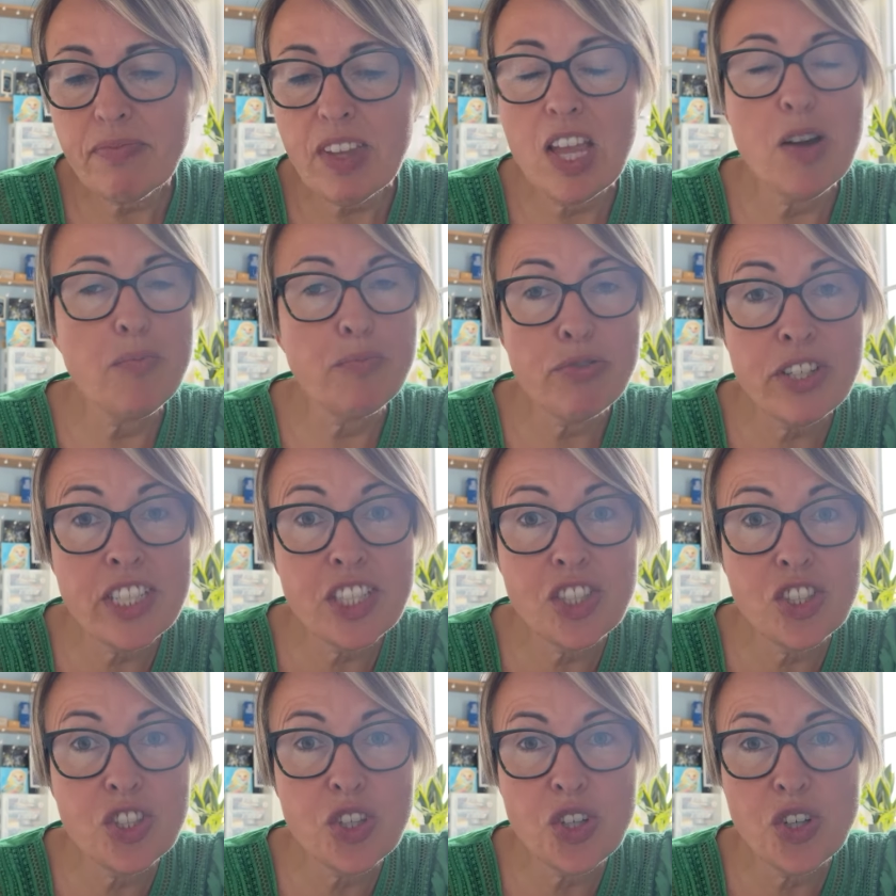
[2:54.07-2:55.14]
am pretty
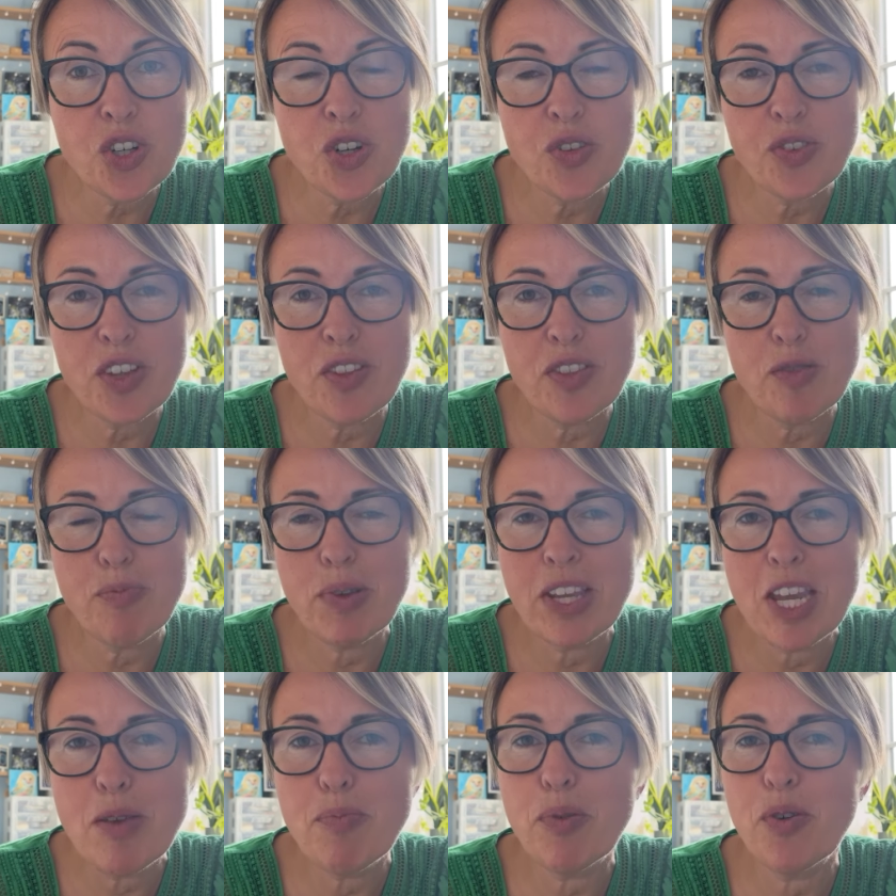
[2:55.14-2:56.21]
sure that the
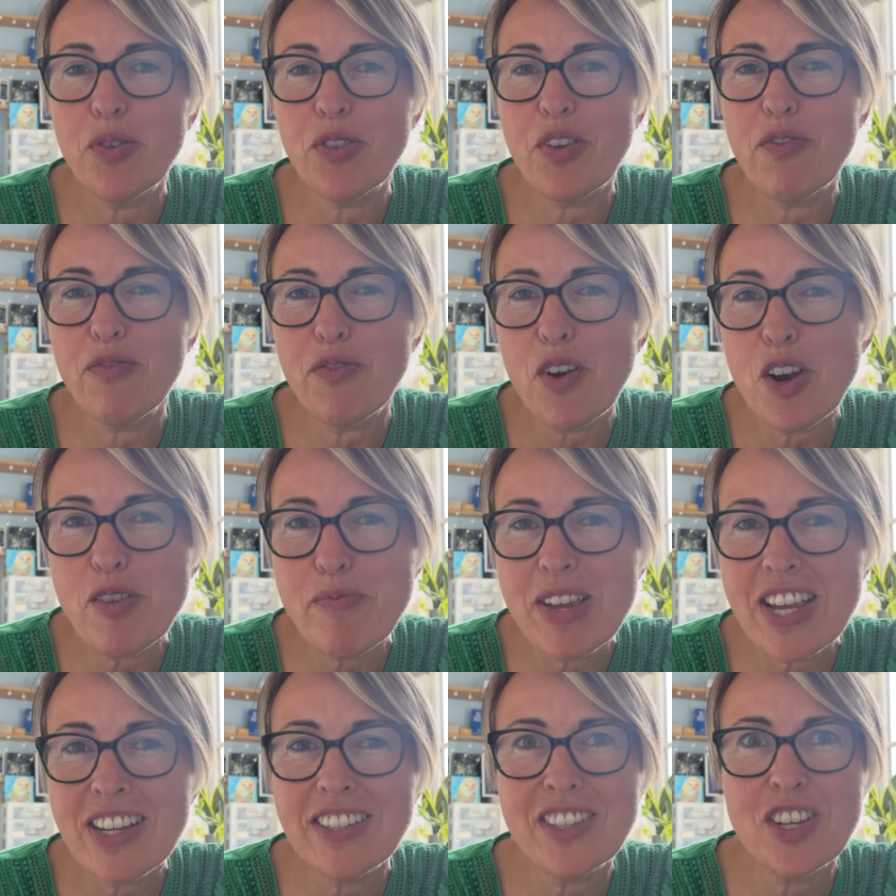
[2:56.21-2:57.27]
people that follow
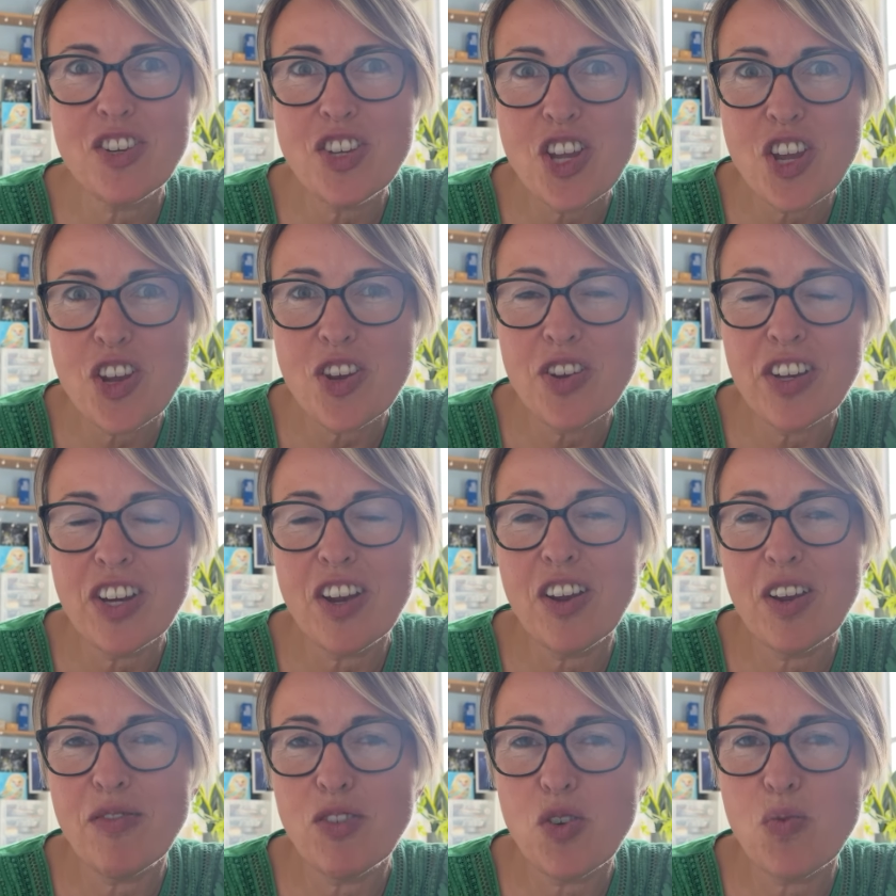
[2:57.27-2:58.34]
me, so you know,
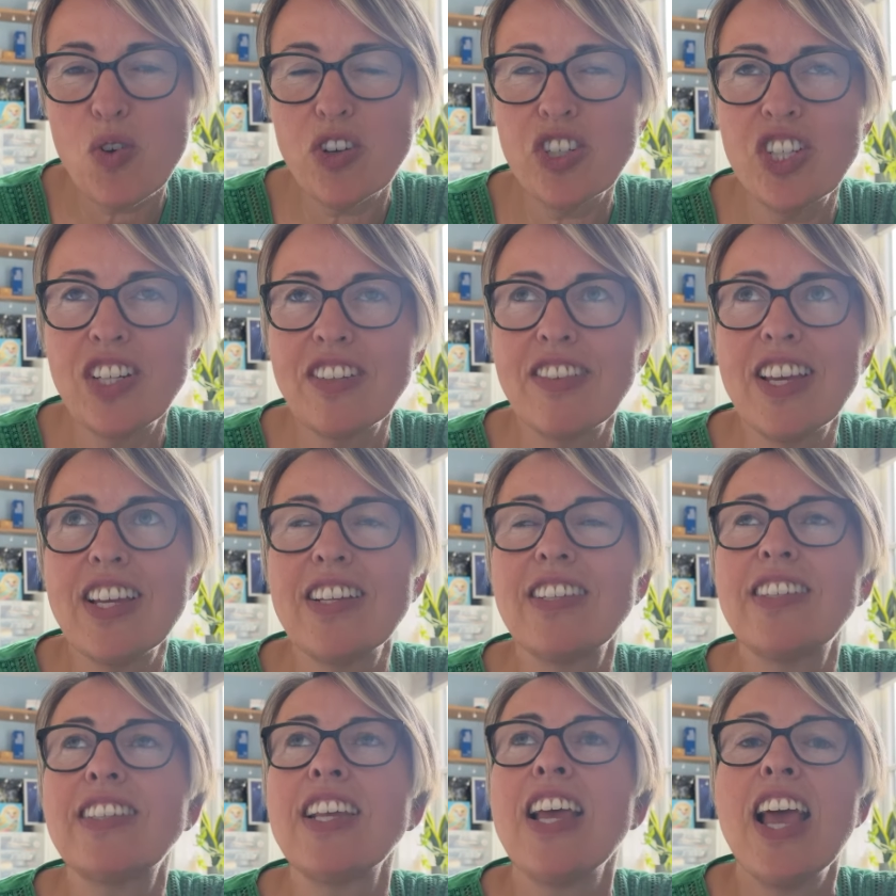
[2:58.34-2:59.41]
if you're watching
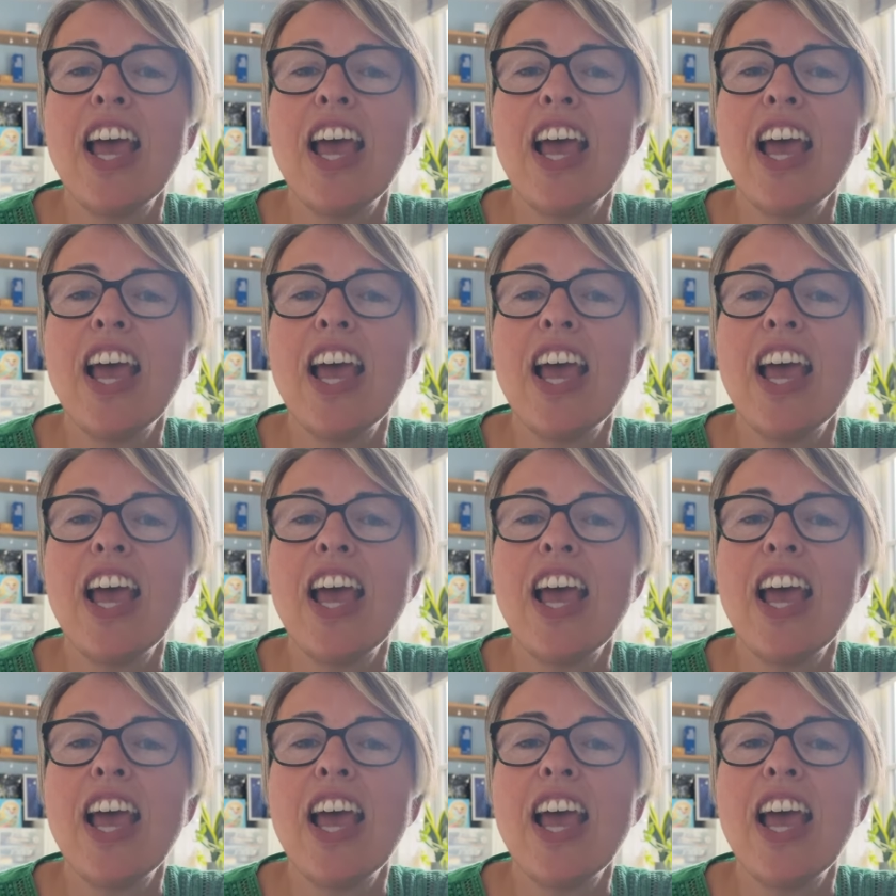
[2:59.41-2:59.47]
this,